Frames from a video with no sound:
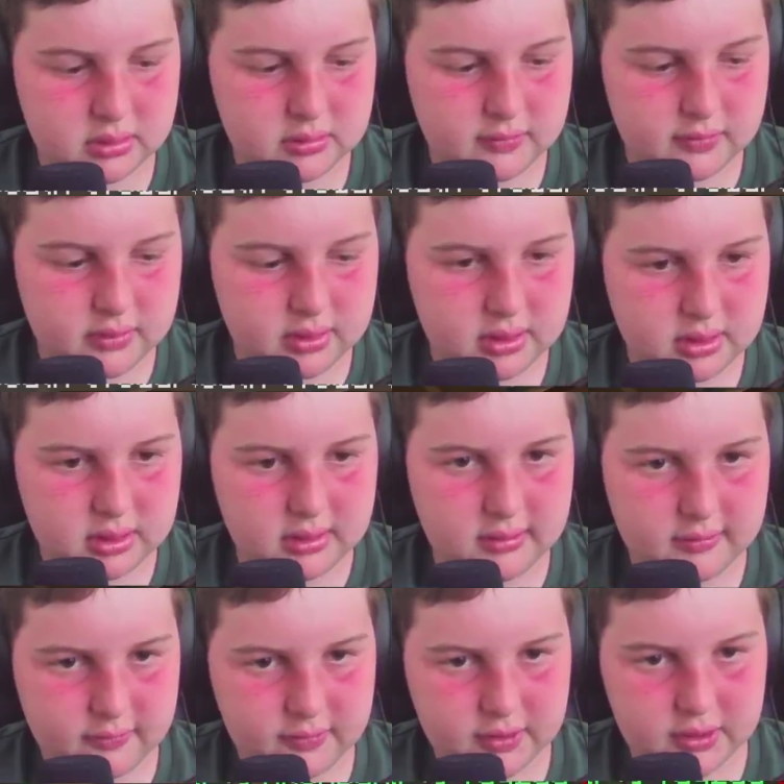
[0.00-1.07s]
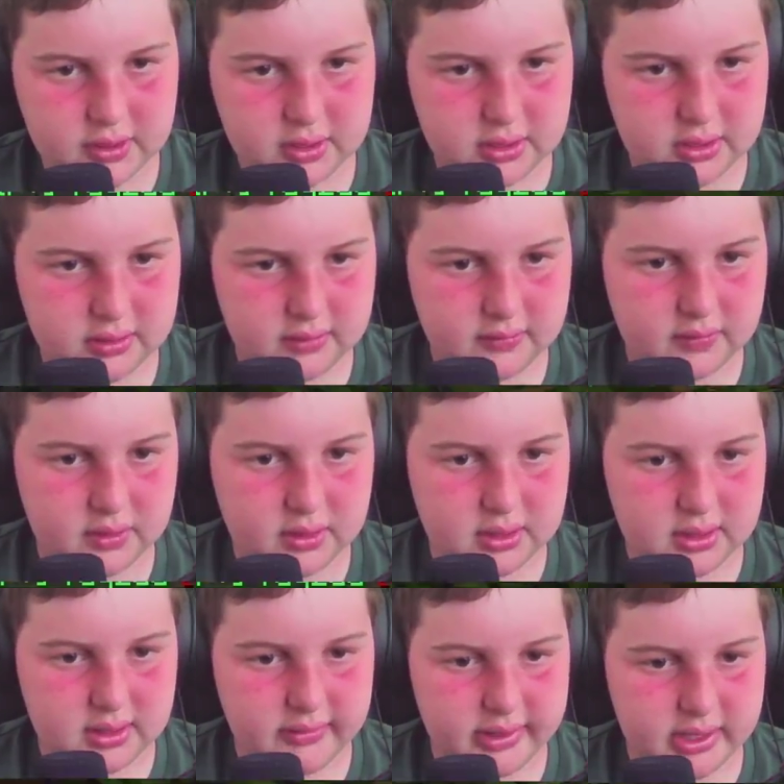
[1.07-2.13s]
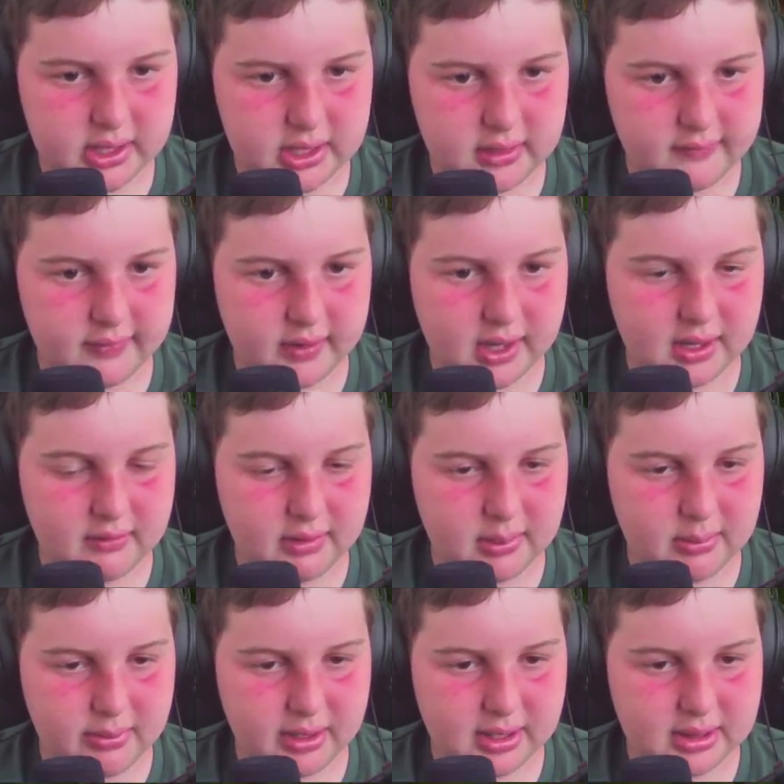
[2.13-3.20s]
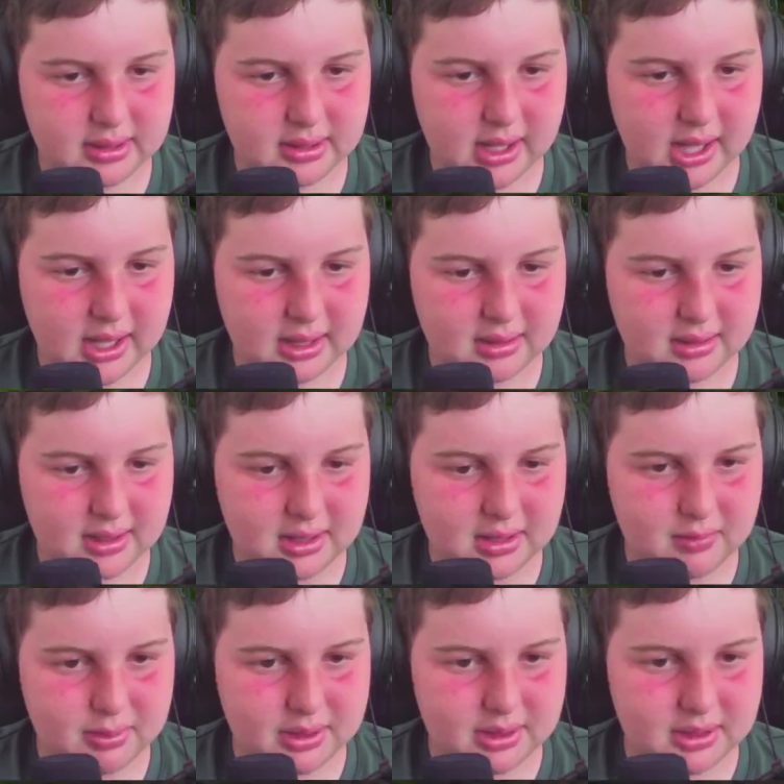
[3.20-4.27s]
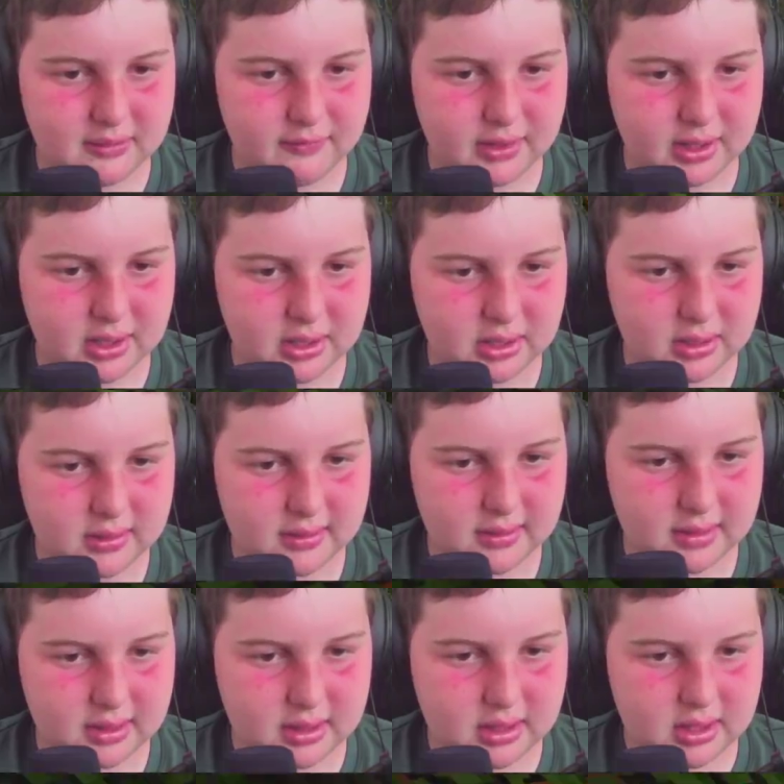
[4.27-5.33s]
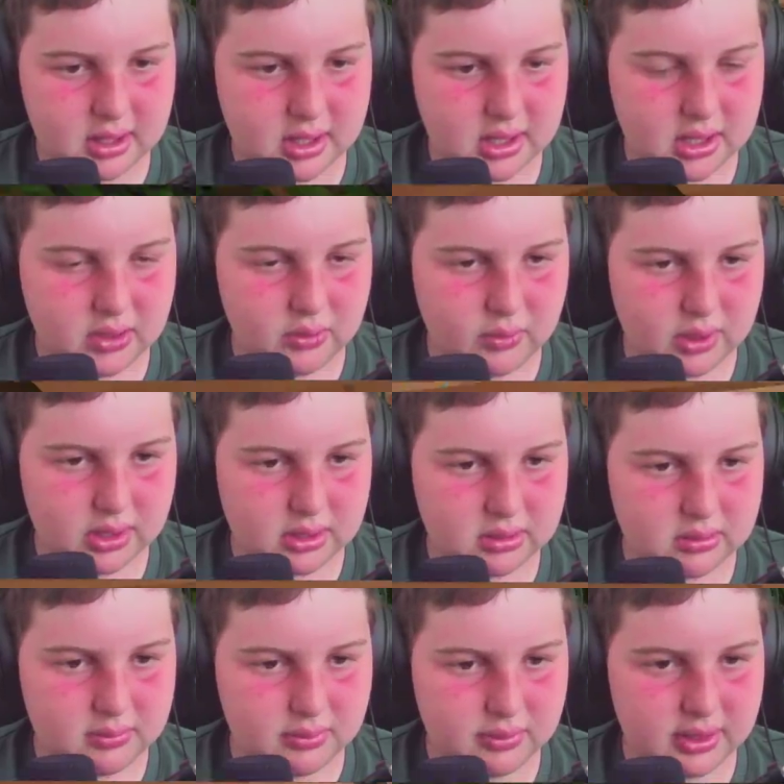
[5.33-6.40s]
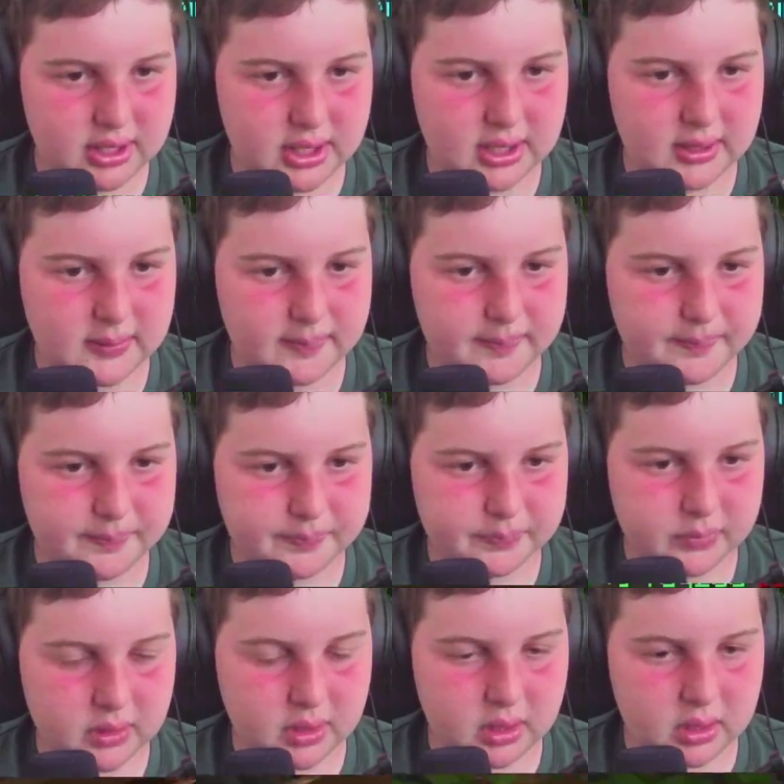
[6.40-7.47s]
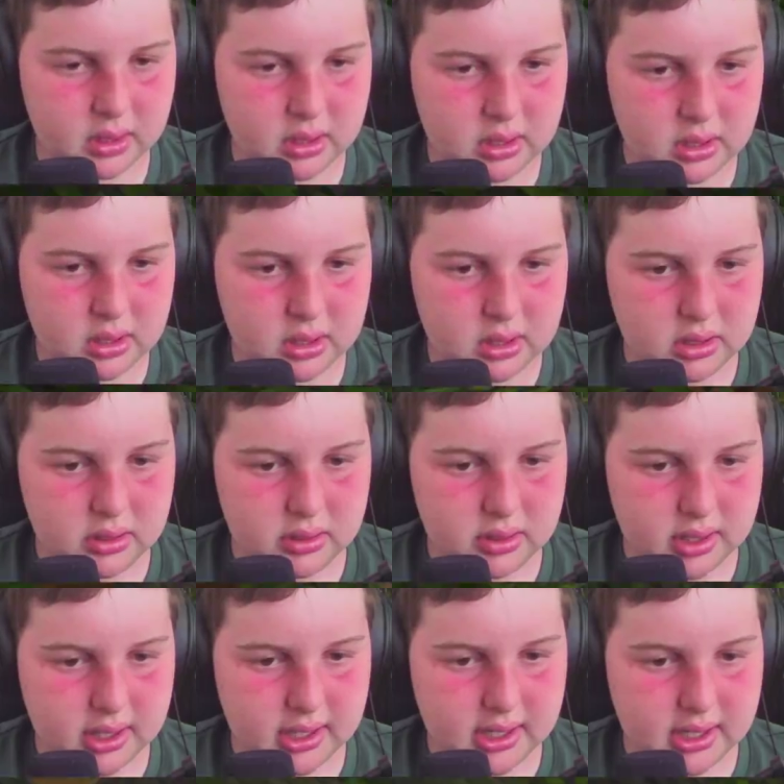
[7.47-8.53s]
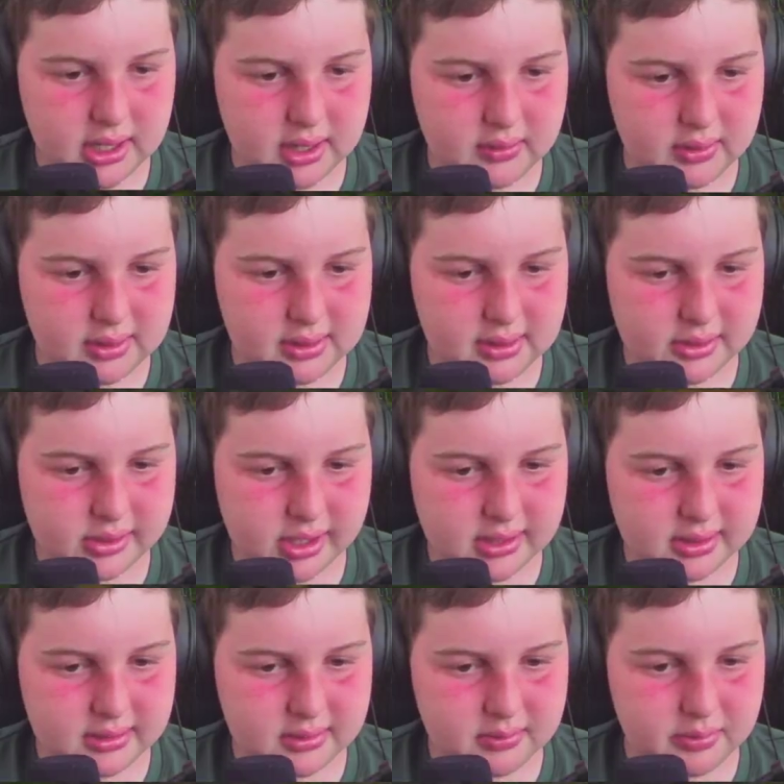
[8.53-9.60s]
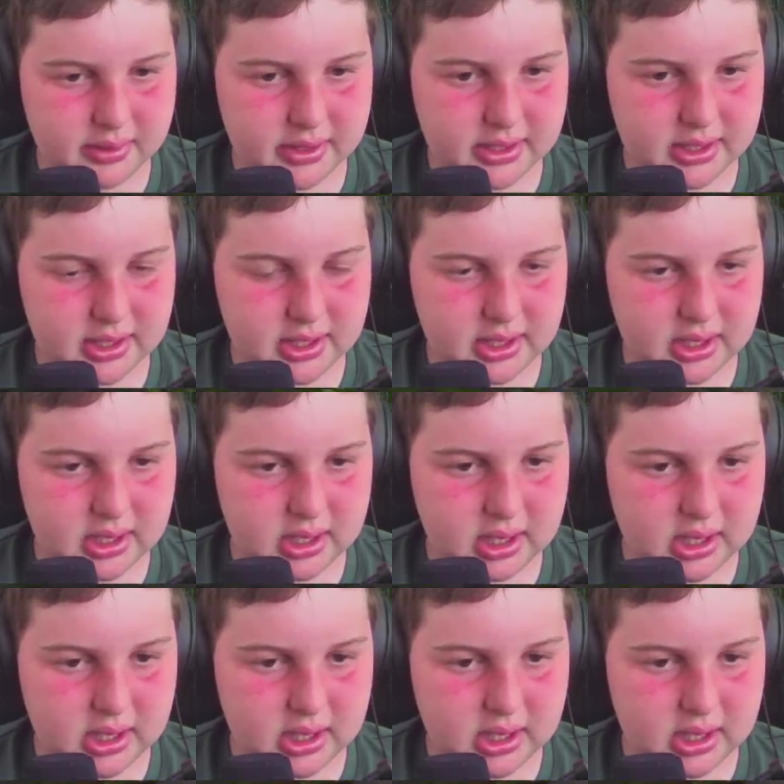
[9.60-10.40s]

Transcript: for Disneyland. And finally, bring snacks. In specific, you want to bring. I would suggest bringing